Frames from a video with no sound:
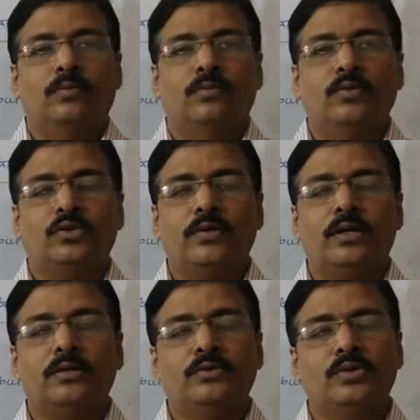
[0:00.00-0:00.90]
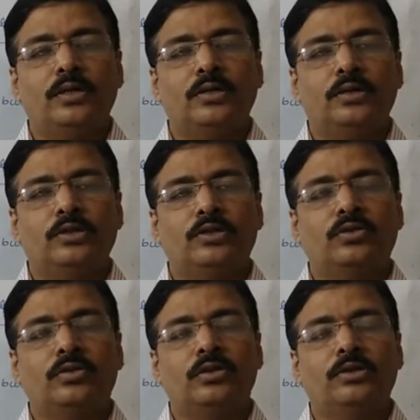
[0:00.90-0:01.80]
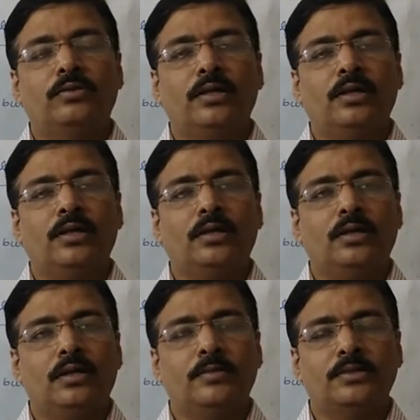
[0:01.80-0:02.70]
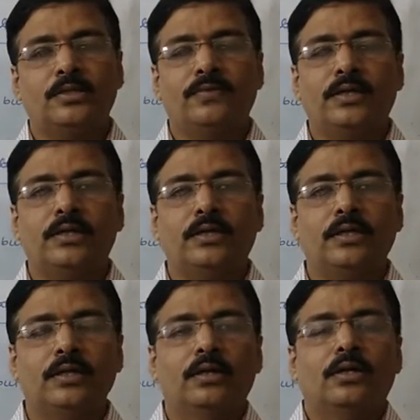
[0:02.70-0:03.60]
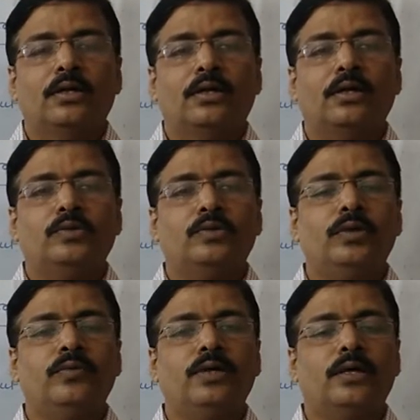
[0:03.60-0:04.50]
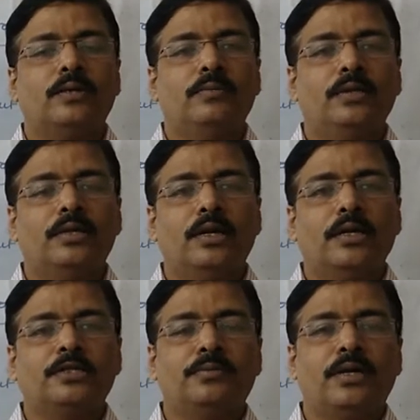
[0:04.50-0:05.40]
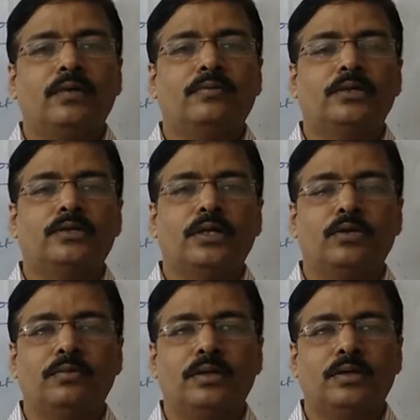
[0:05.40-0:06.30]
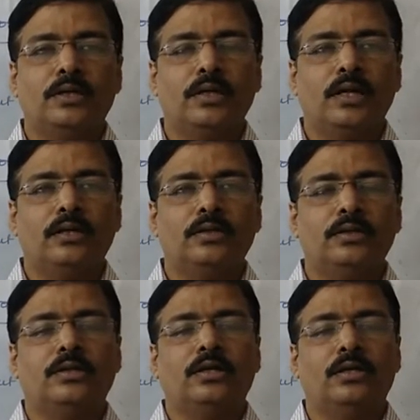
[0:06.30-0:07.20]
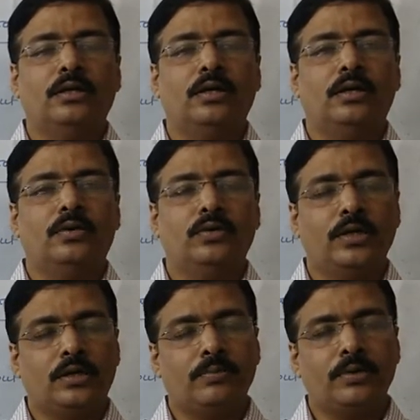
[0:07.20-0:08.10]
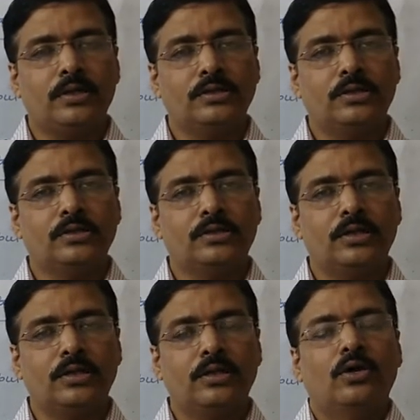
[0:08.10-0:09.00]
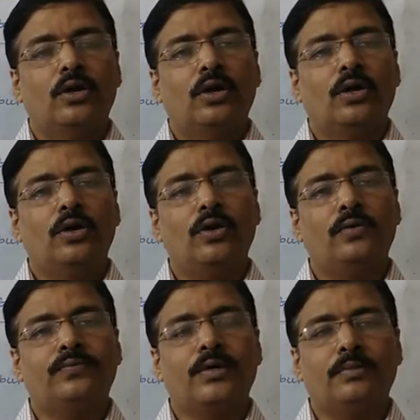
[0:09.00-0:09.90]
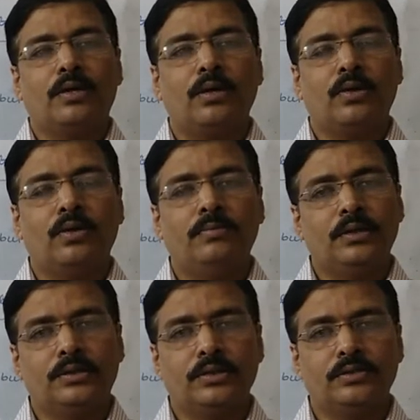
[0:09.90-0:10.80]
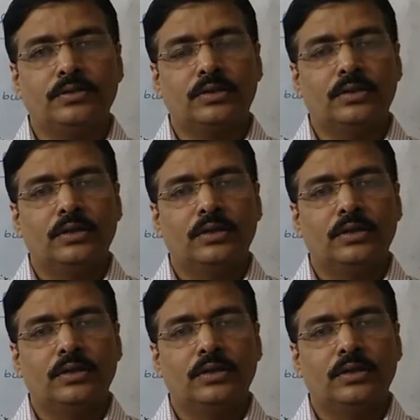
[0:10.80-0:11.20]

Most welcome student. This is Stoichiometry chemistry faculty. Now student, we are coming the next part of the stoichiometry, and this today topic is this is a law of chemical combinations.